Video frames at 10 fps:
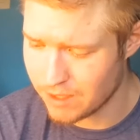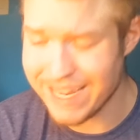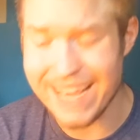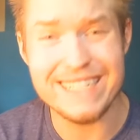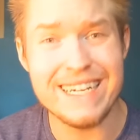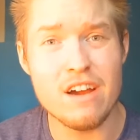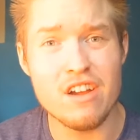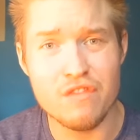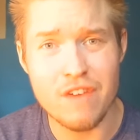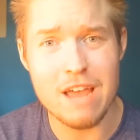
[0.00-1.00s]

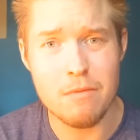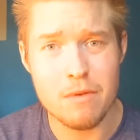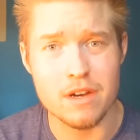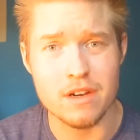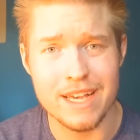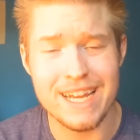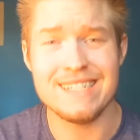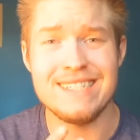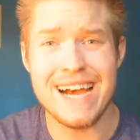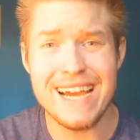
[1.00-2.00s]
Dietary fiber. It
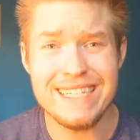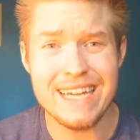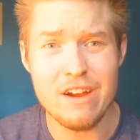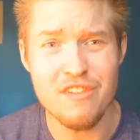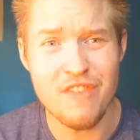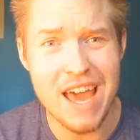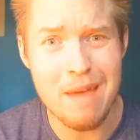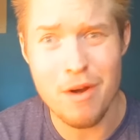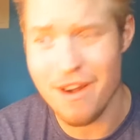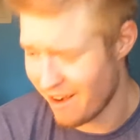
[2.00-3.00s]
has dietary
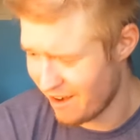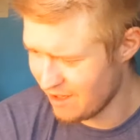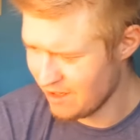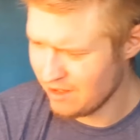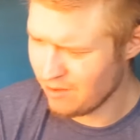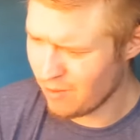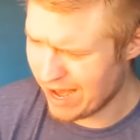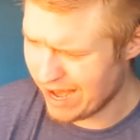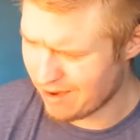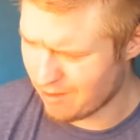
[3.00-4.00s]
fiber.
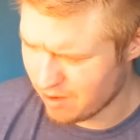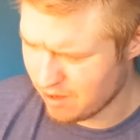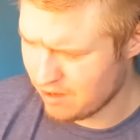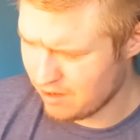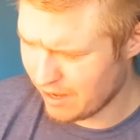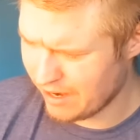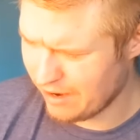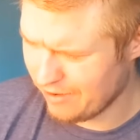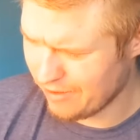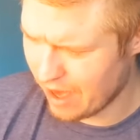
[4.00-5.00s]
Wow, I didn't
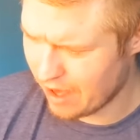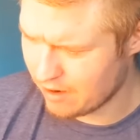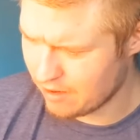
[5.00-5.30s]
know that.